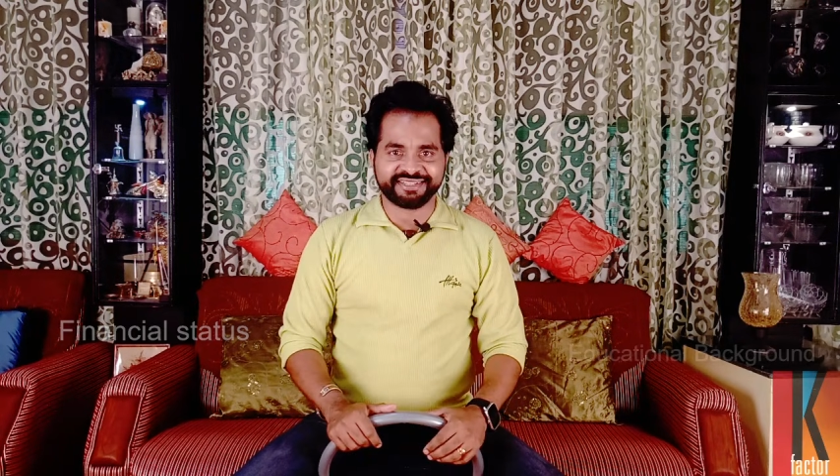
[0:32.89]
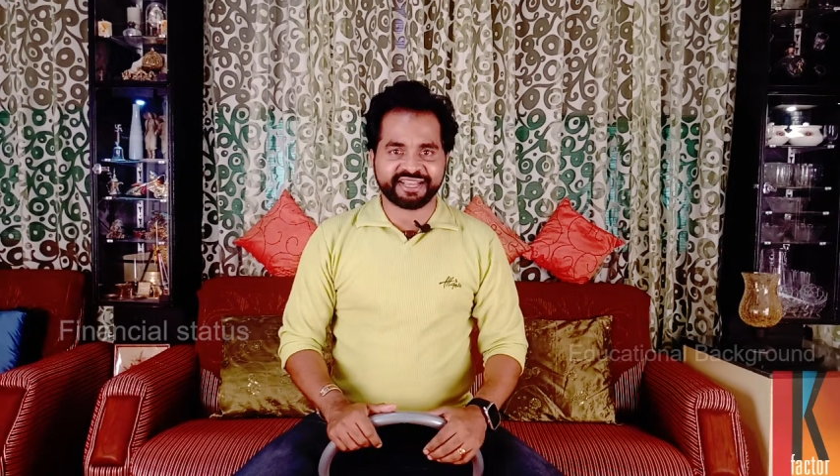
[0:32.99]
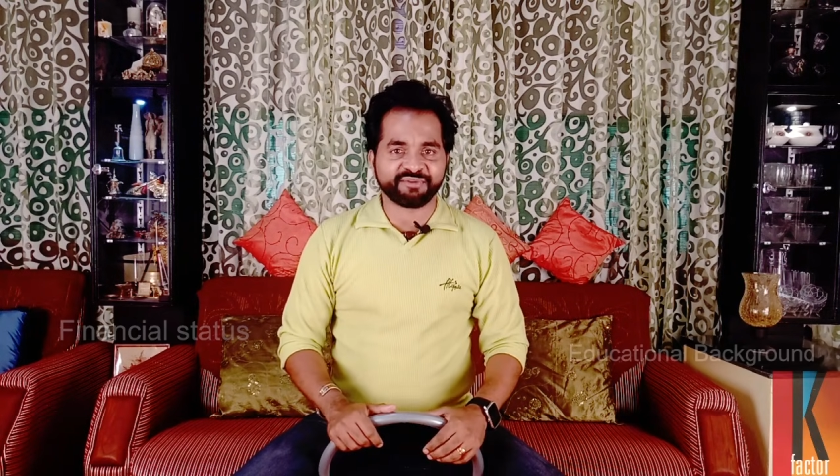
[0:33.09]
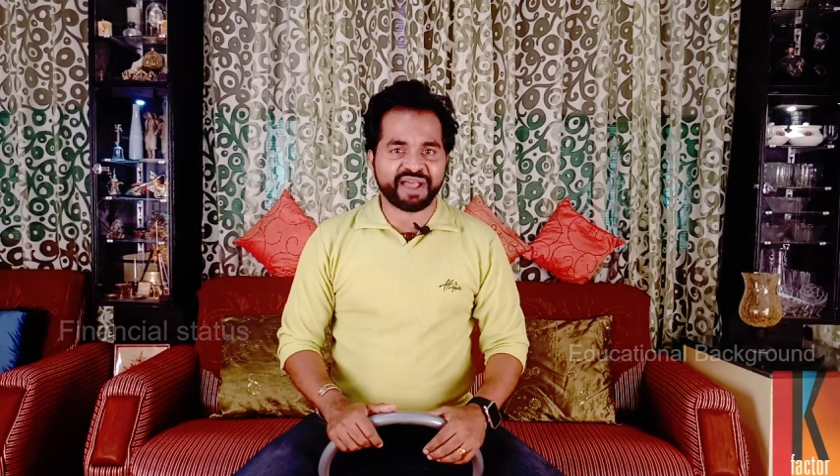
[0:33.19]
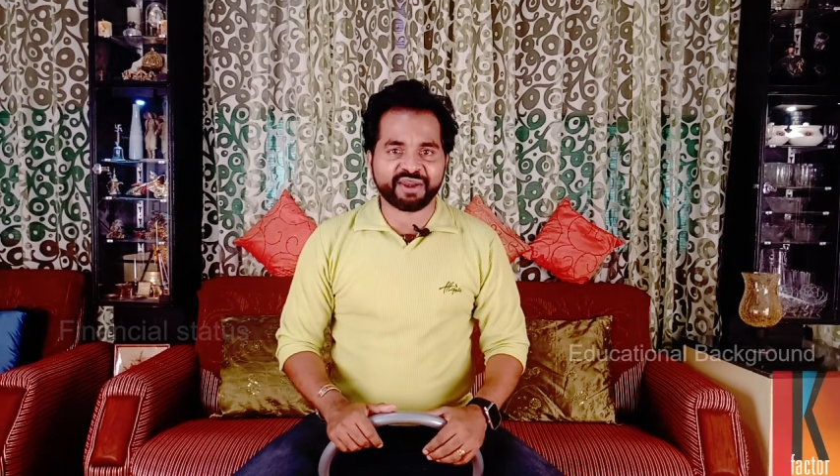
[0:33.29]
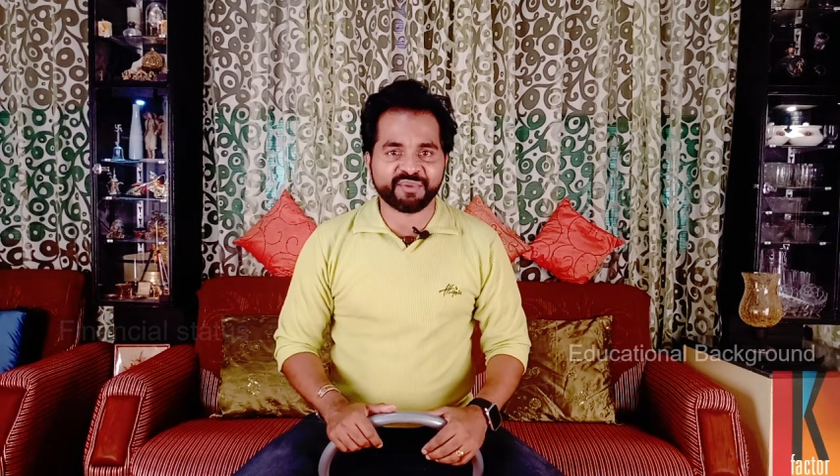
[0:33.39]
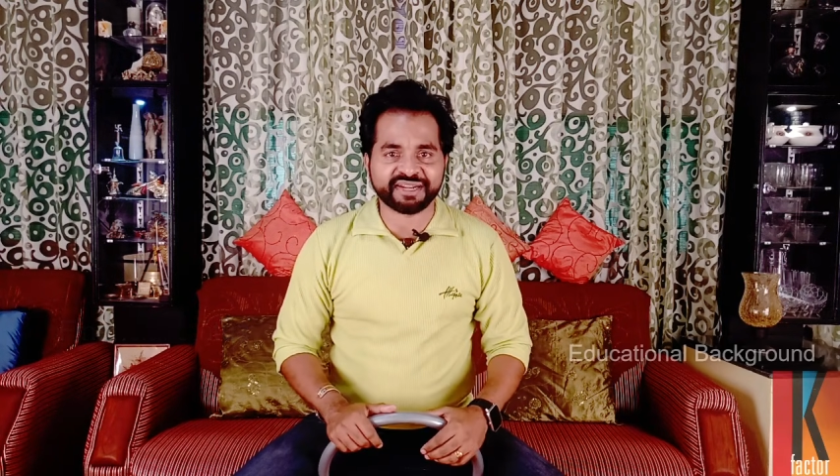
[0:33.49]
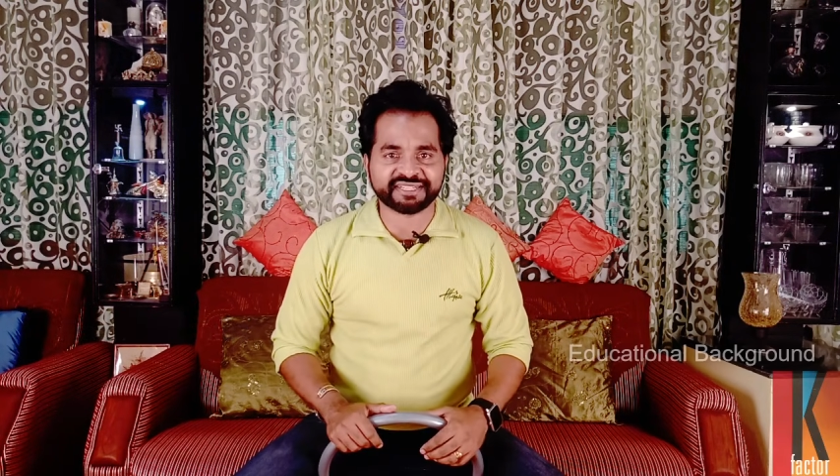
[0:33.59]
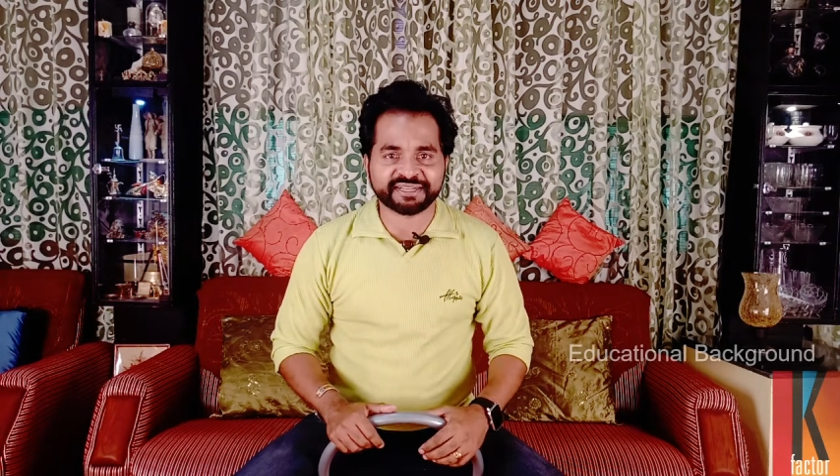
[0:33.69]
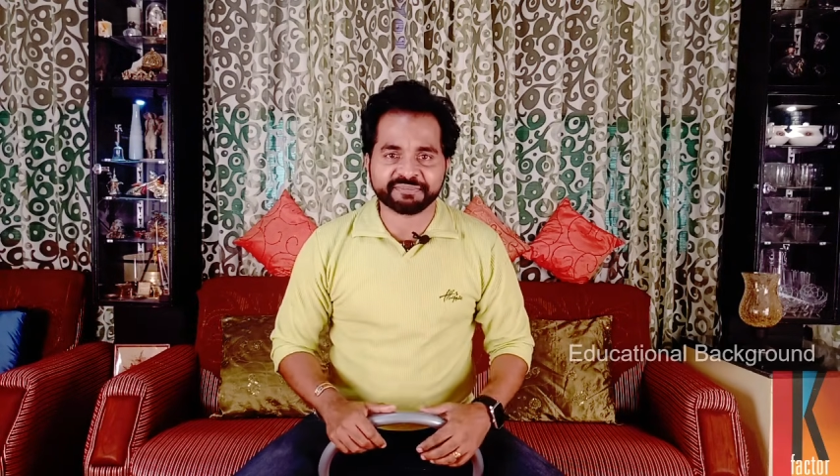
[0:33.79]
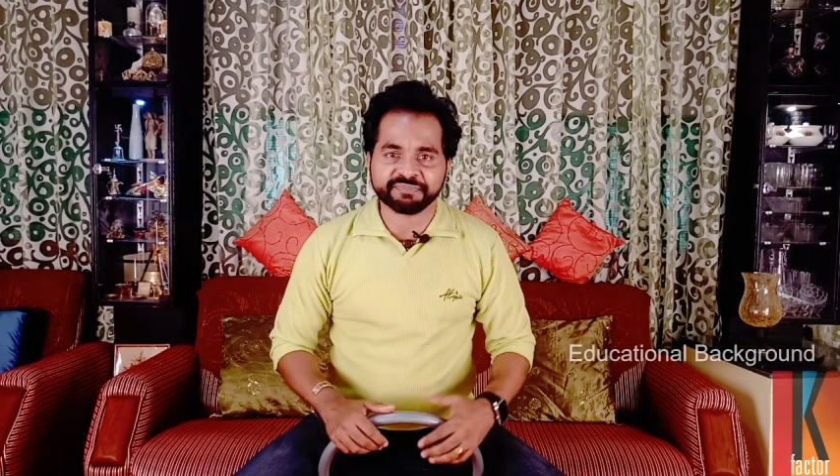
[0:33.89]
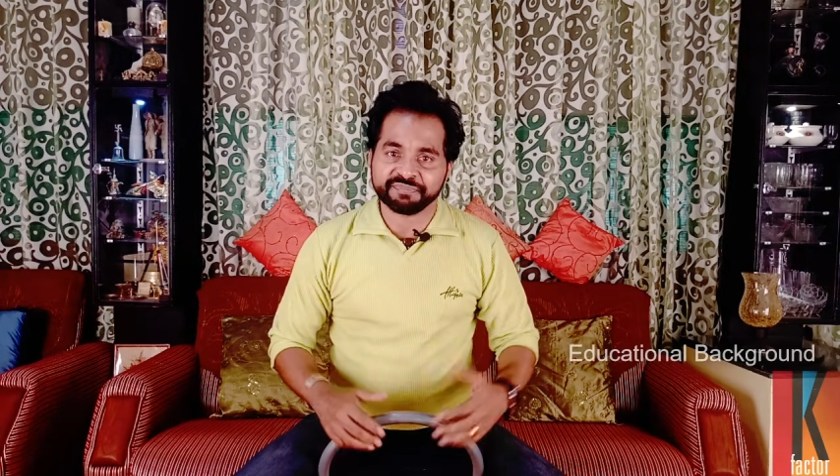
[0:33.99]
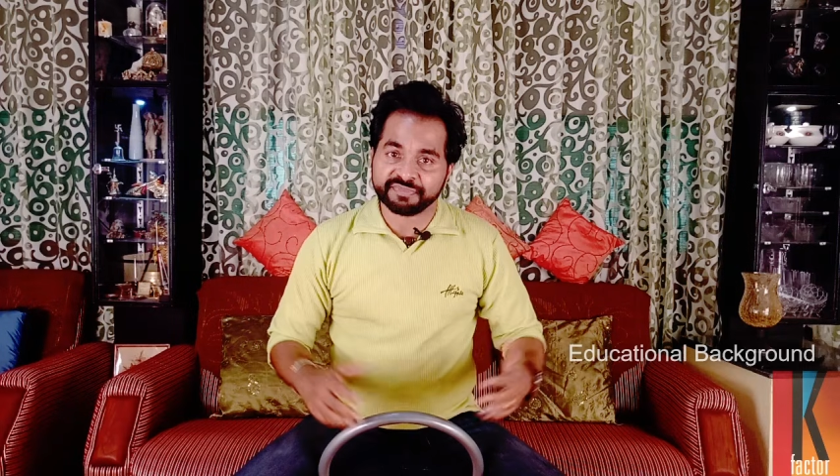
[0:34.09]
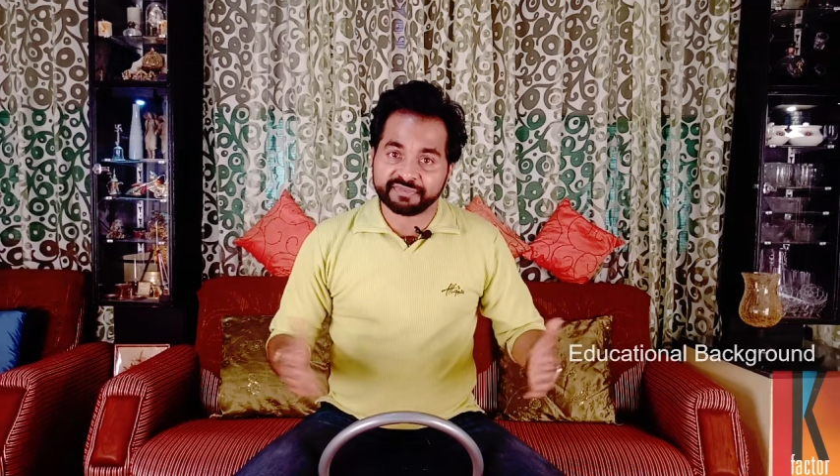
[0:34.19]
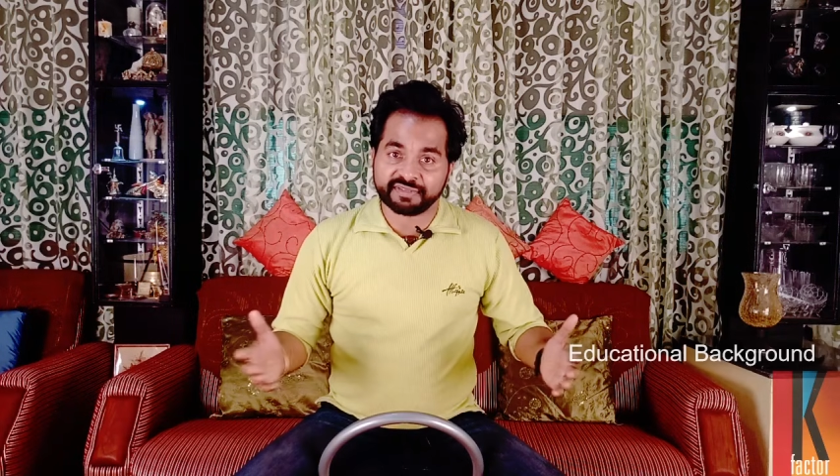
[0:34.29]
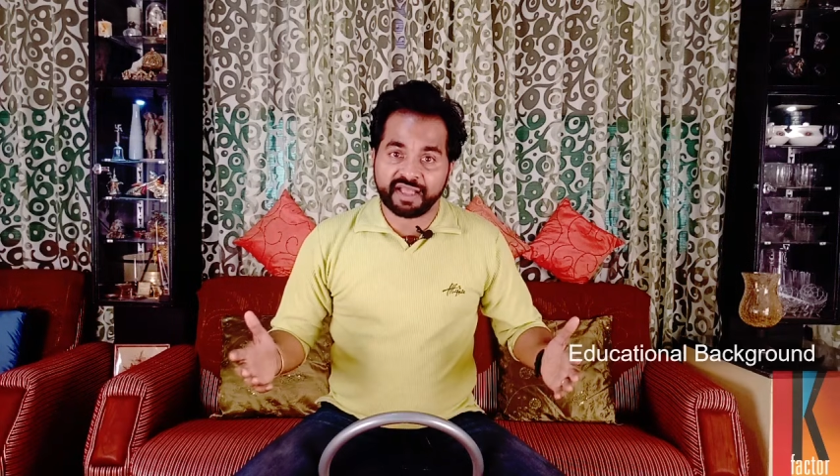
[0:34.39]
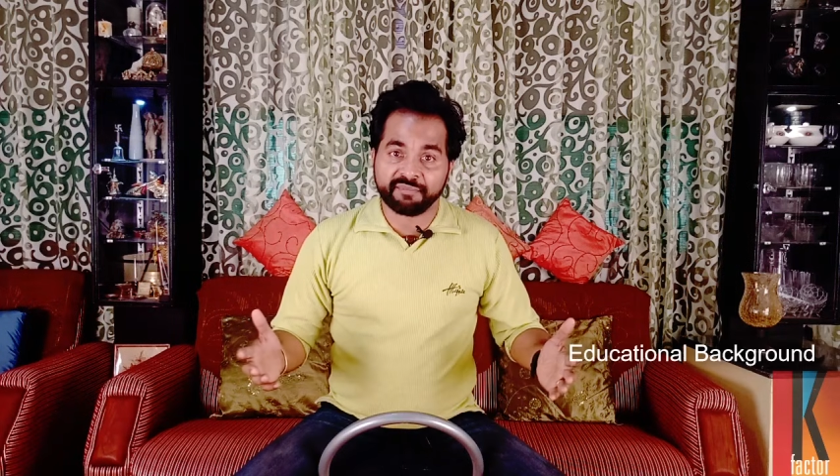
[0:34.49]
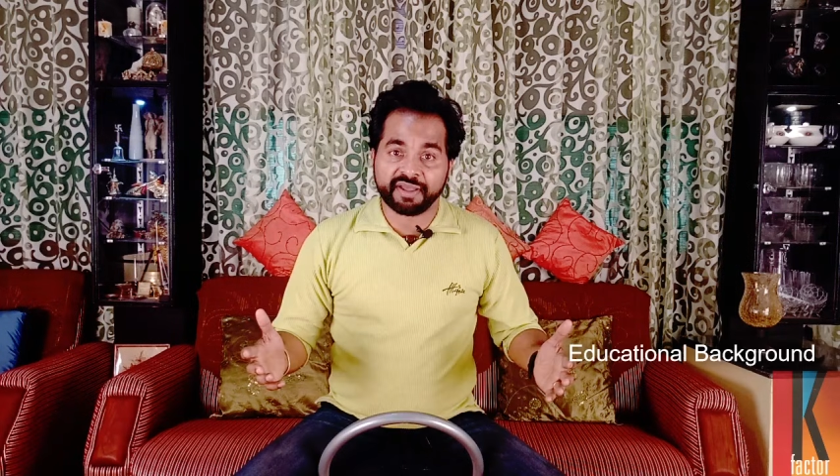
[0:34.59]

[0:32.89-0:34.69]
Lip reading: They're evaluating, am